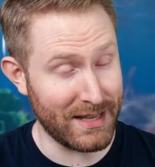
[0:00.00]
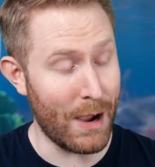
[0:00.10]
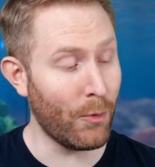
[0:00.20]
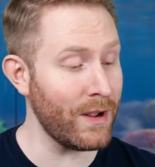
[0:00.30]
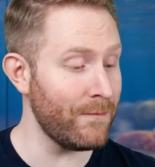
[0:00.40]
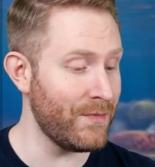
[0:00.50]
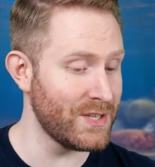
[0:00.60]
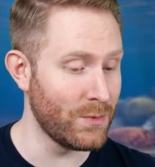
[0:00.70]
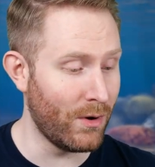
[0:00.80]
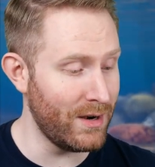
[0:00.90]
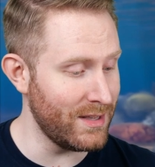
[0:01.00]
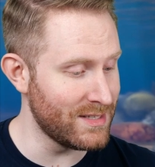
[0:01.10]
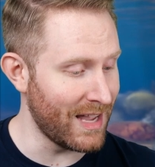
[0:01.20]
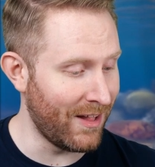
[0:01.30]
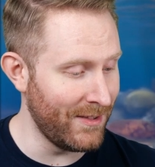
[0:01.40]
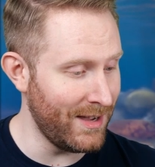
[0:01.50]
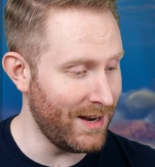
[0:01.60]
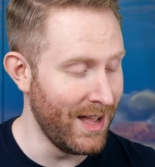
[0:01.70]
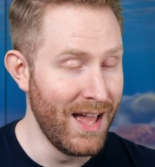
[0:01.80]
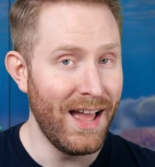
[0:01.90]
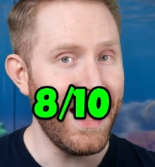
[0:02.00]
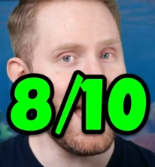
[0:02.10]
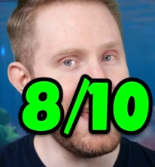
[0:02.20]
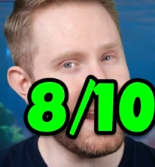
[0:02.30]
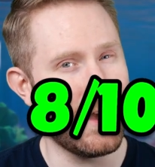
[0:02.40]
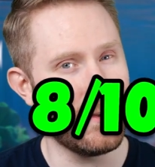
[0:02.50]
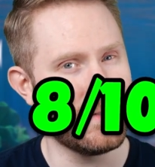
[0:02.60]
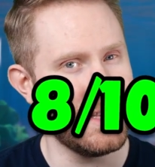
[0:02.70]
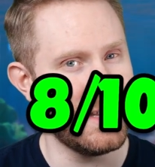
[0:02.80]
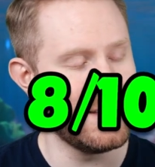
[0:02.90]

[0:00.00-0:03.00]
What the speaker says: I will give this one a solid 8 out of 10